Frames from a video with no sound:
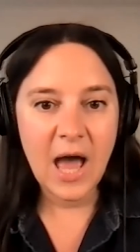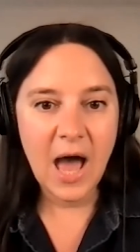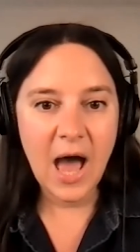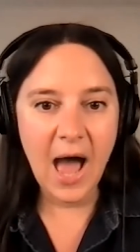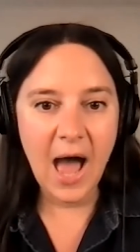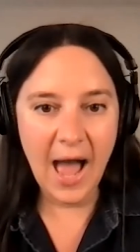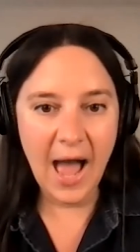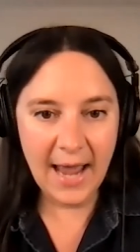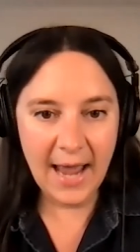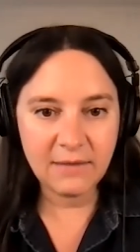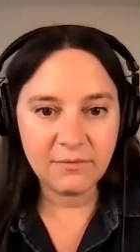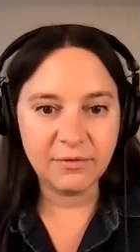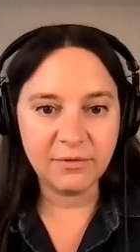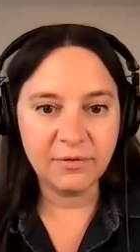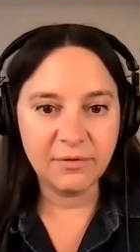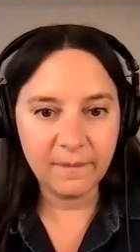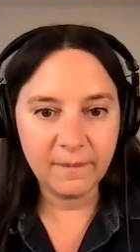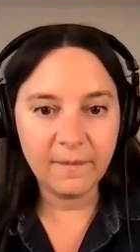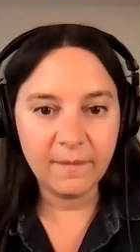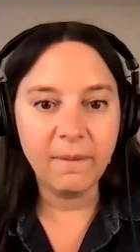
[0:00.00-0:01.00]
I
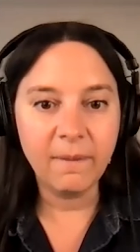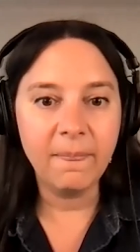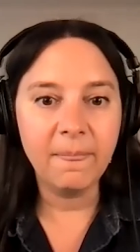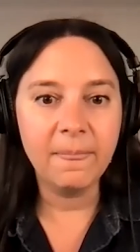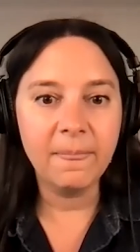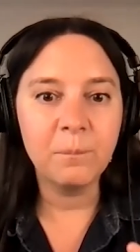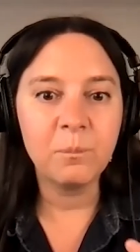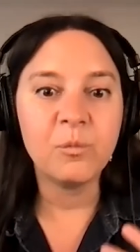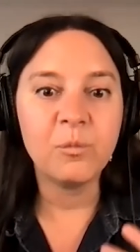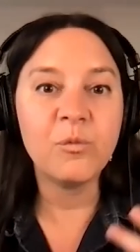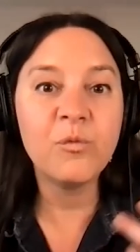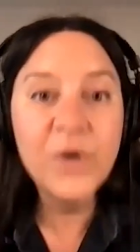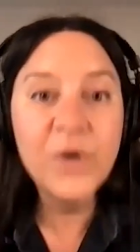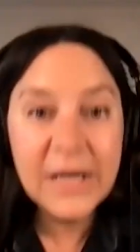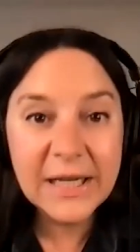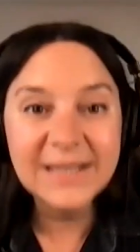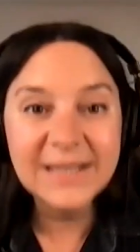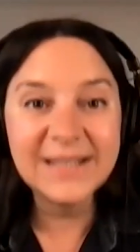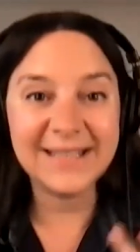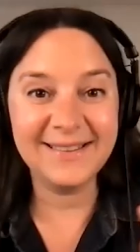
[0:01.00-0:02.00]

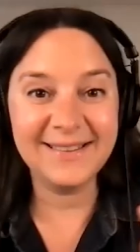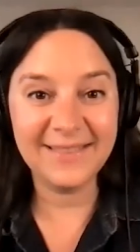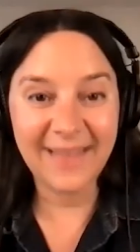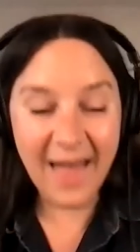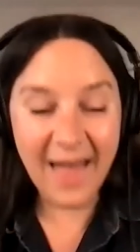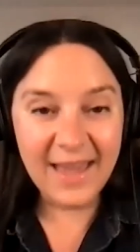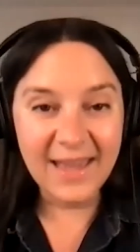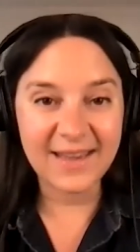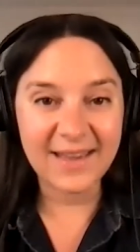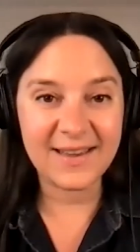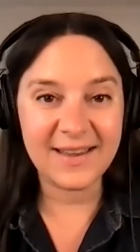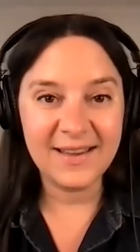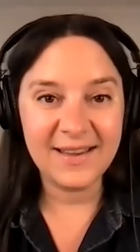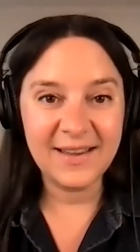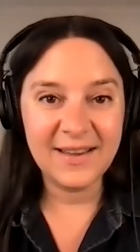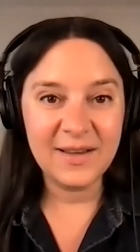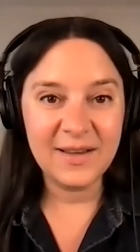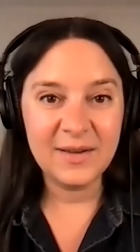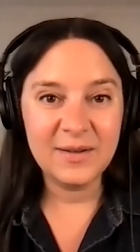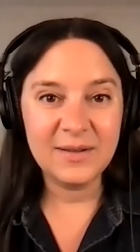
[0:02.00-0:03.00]
really like
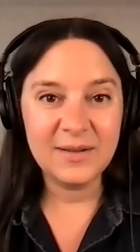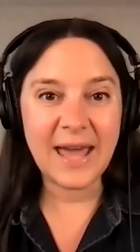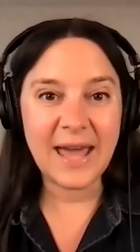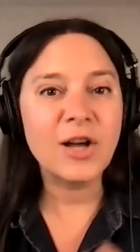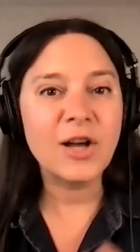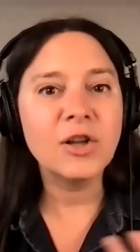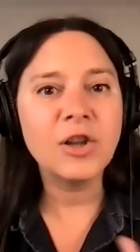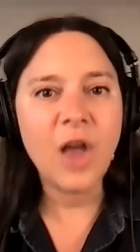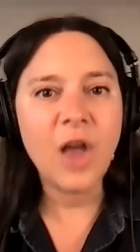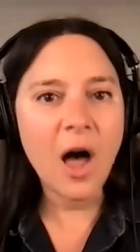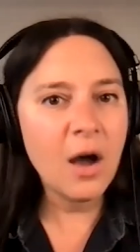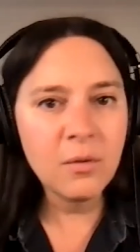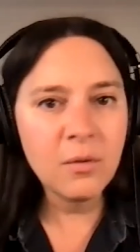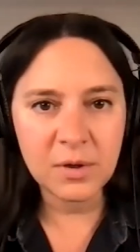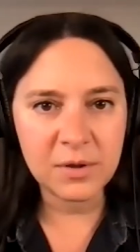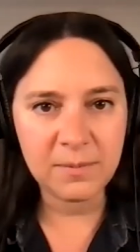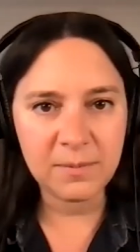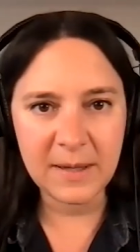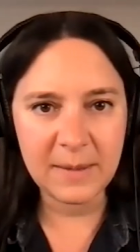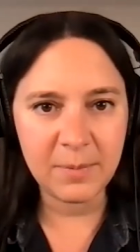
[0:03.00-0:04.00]
getting along
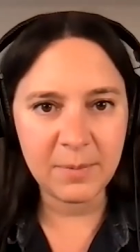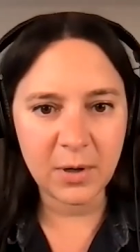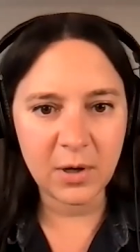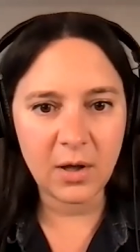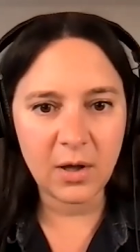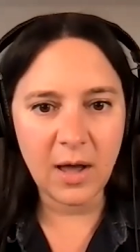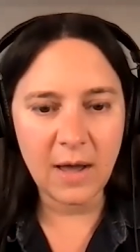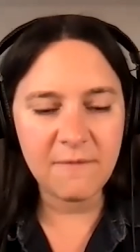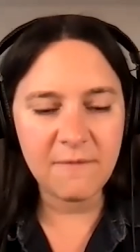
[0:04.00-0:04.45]
with people.